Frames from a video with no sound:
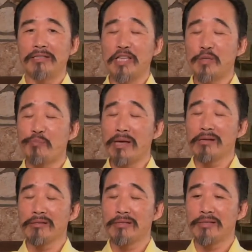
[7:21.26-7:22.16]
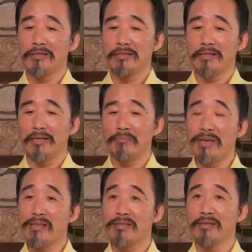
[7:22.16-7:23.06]
dispelled the
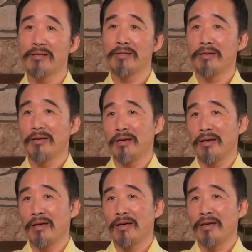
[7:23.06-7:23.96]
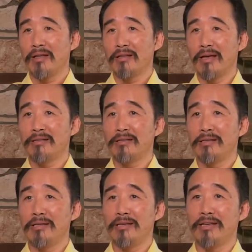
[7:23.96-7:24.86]
myth that
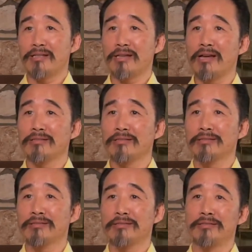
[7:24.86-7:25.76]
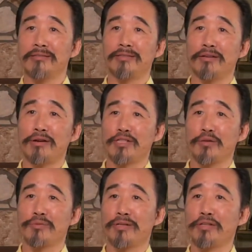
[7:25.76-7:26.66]
the sun, the rest
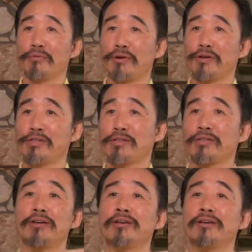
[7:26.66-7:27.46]
of the universe,